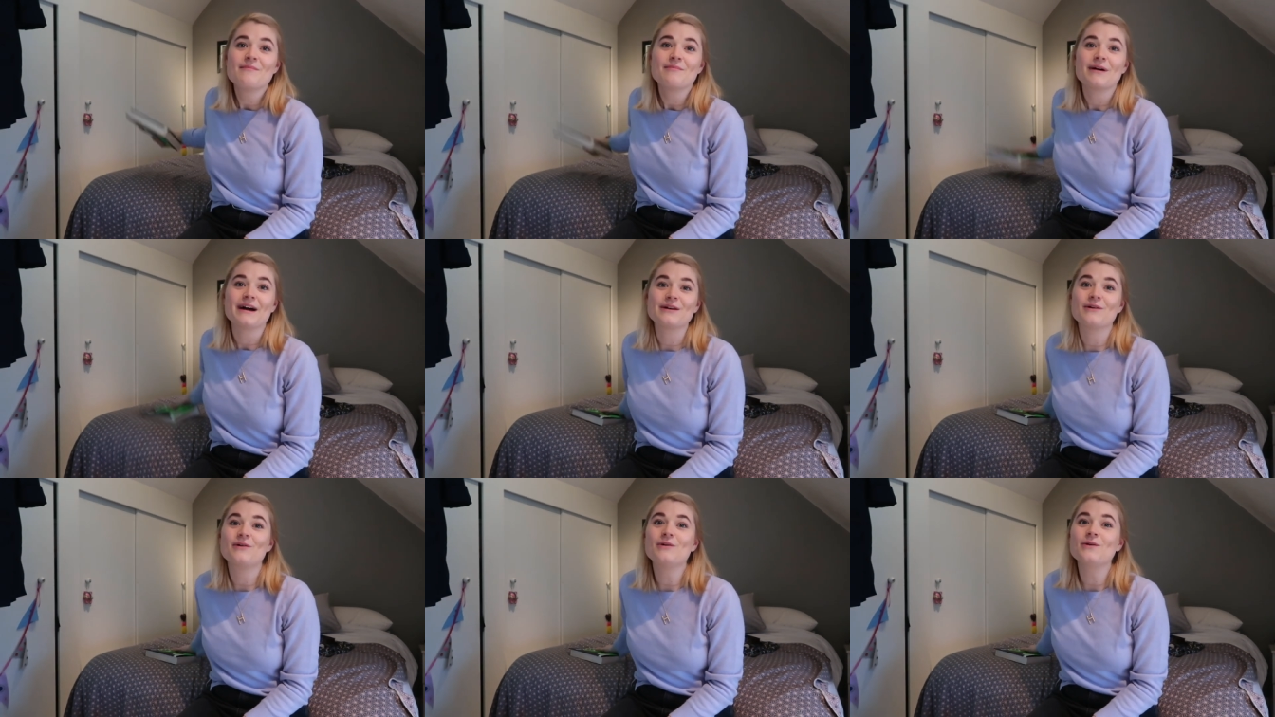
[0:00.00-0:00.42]

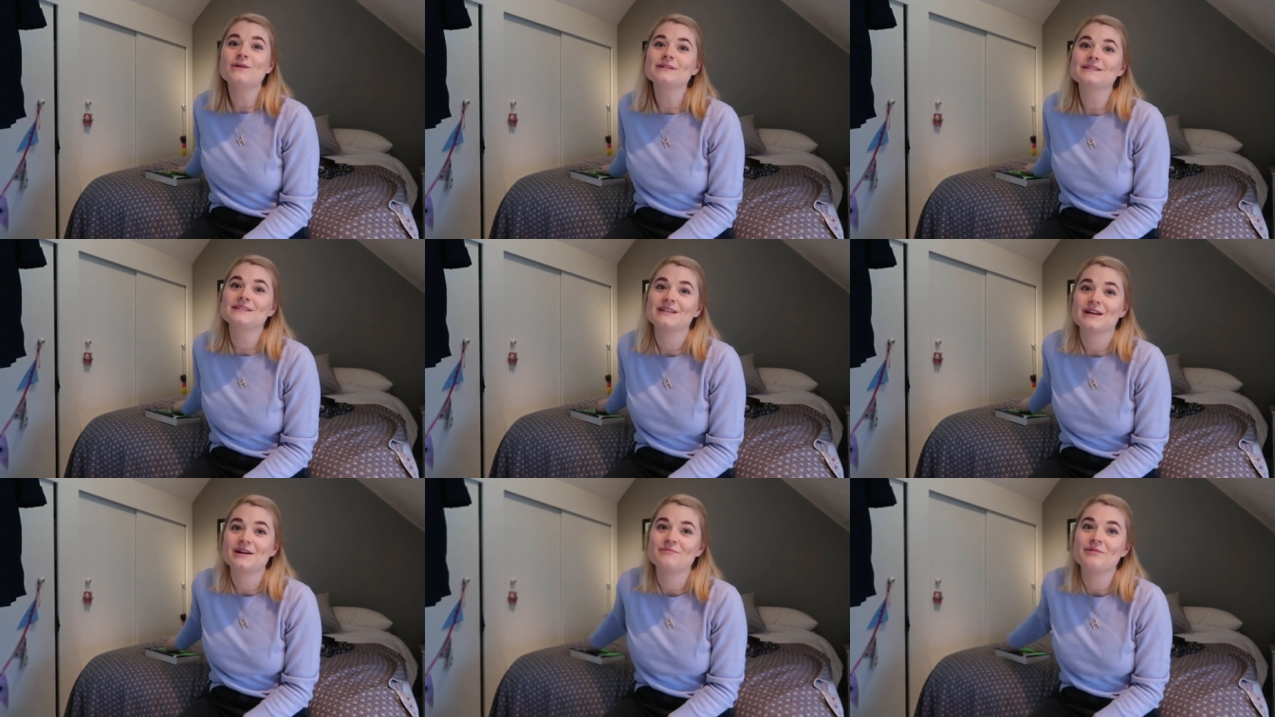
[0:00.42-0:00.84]
But I
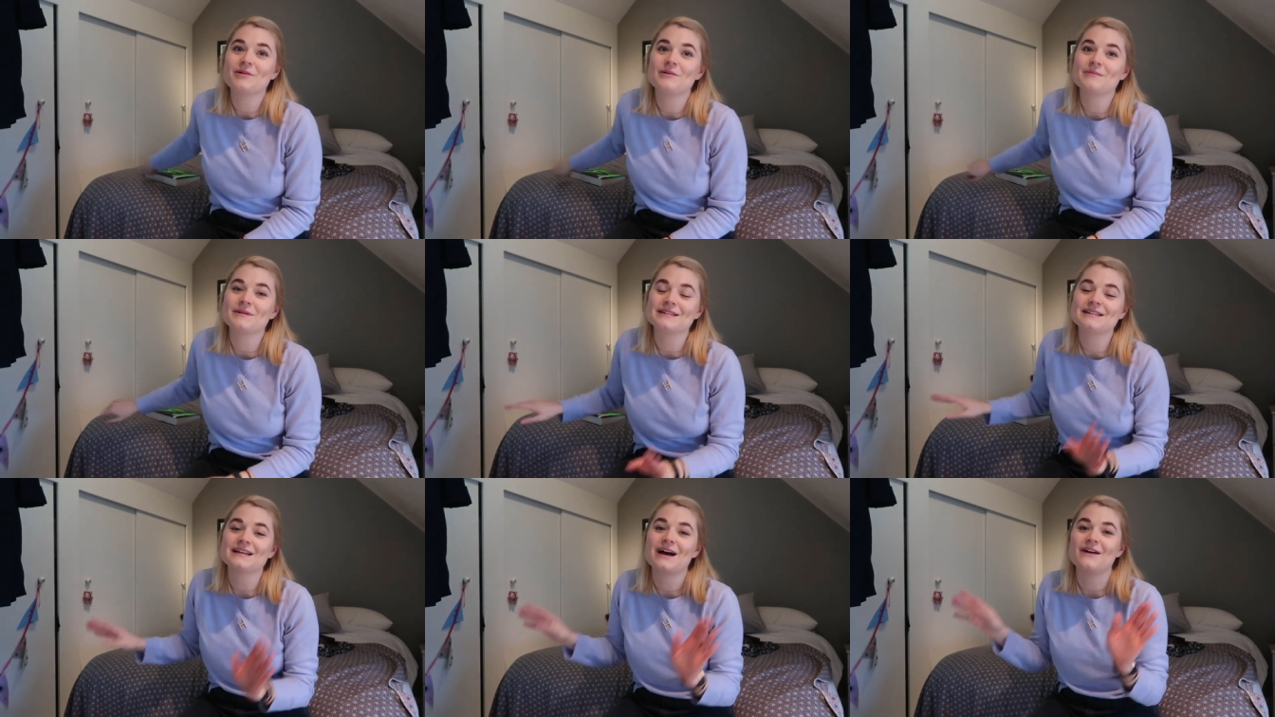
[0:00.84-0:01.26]
also
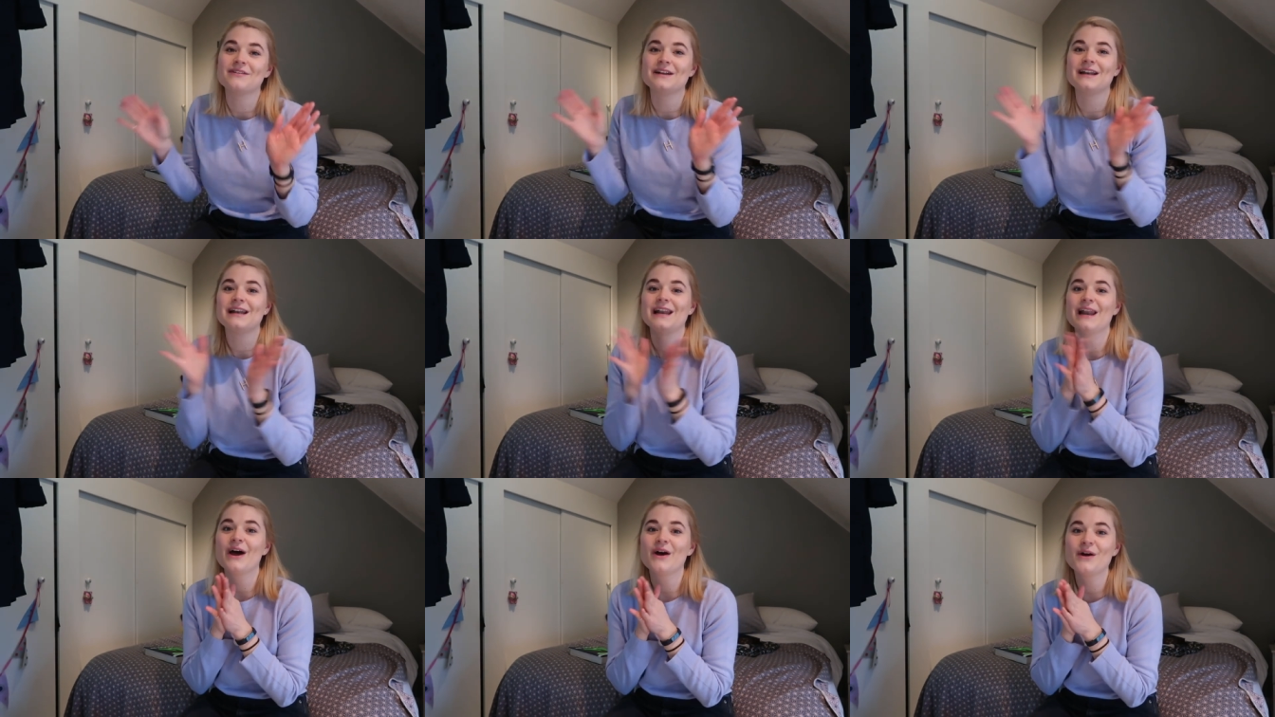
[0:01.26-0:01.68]
bought myself
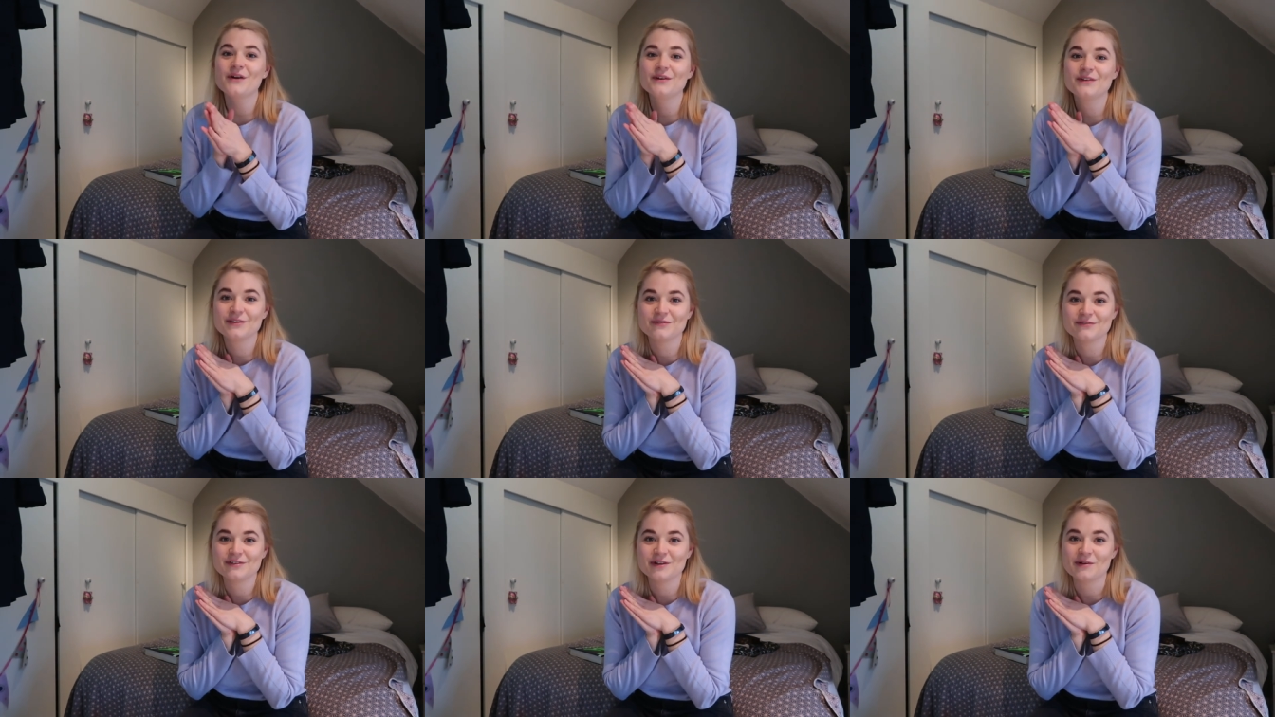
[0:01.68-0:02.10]
a
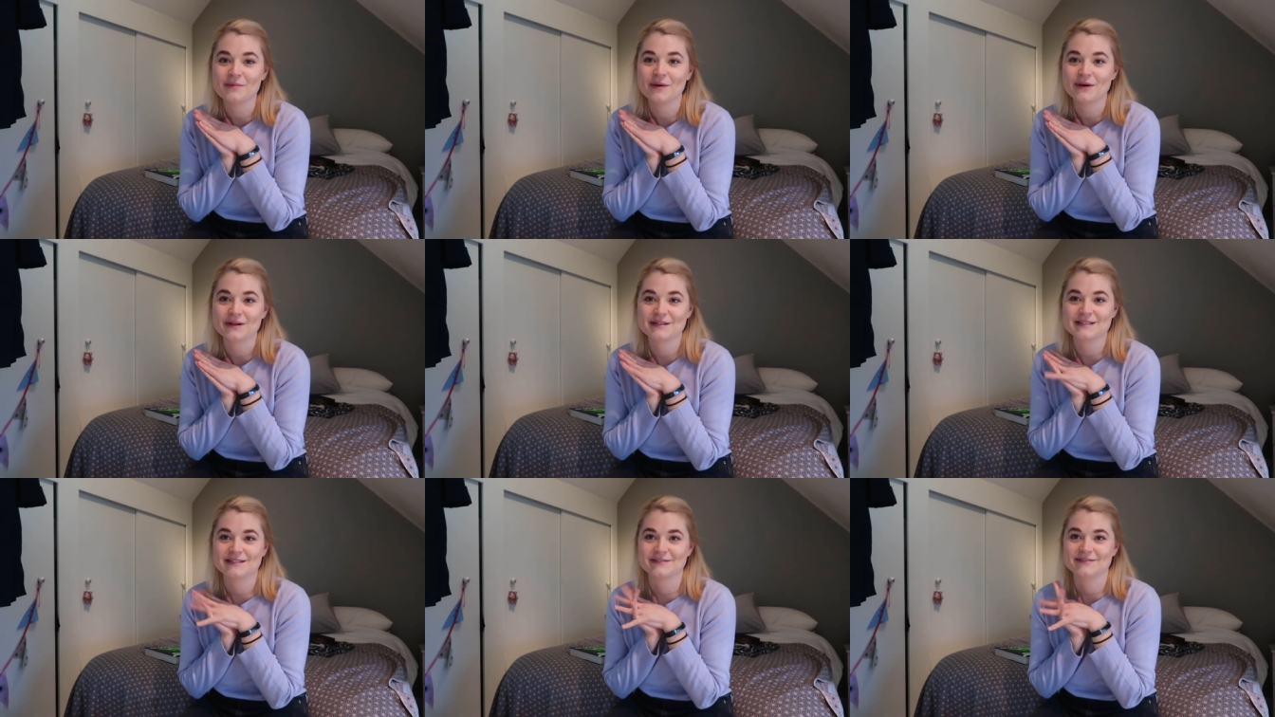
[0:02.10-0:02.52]
load of new
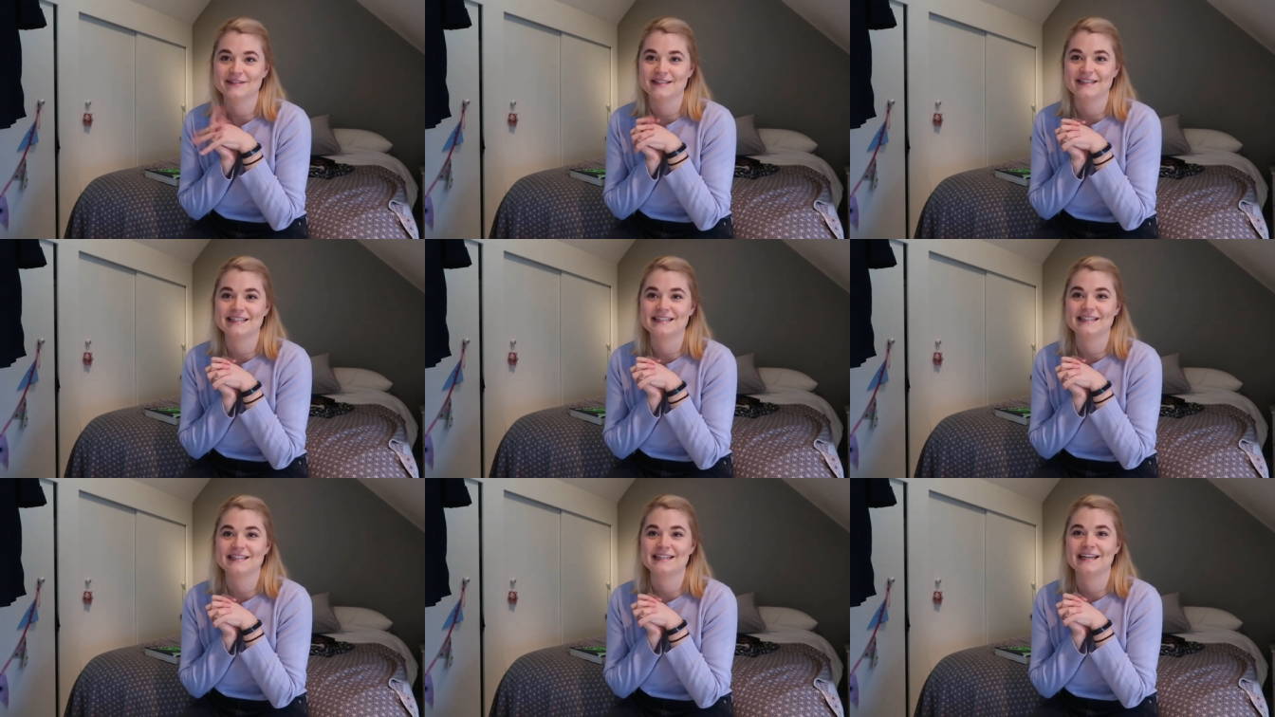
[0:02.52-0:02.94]
books to
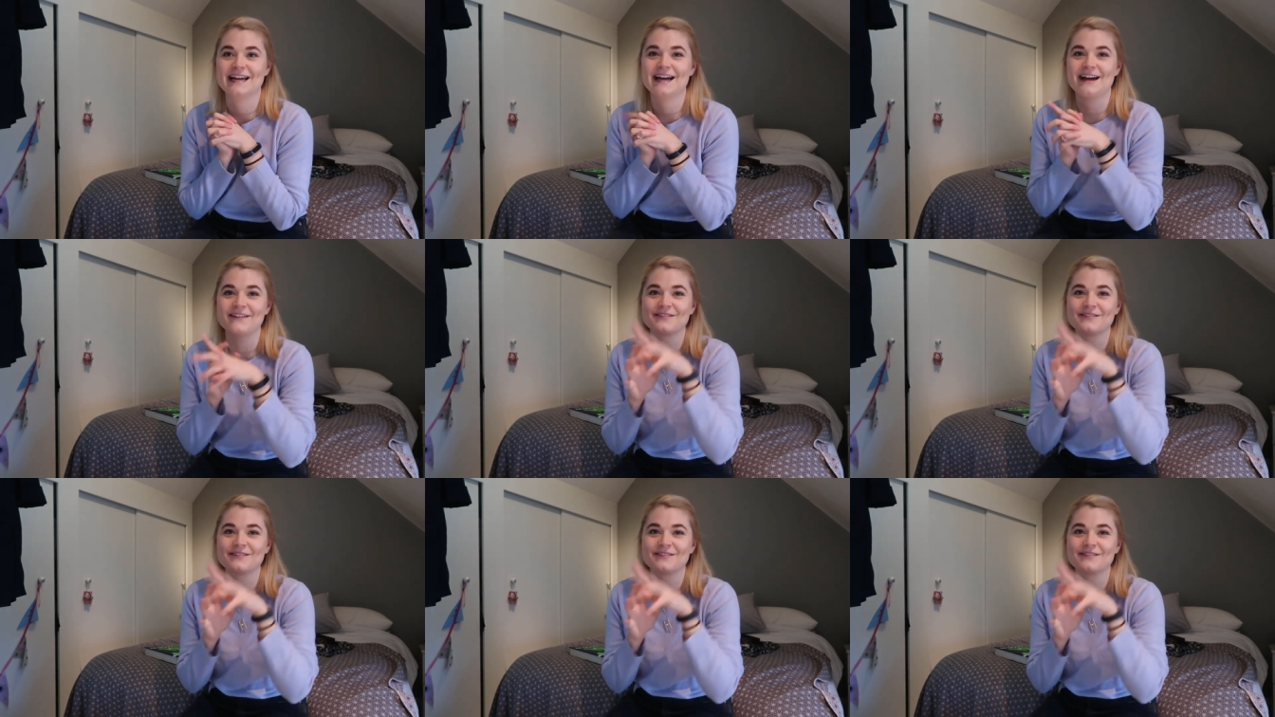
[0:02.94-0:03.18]
read this year.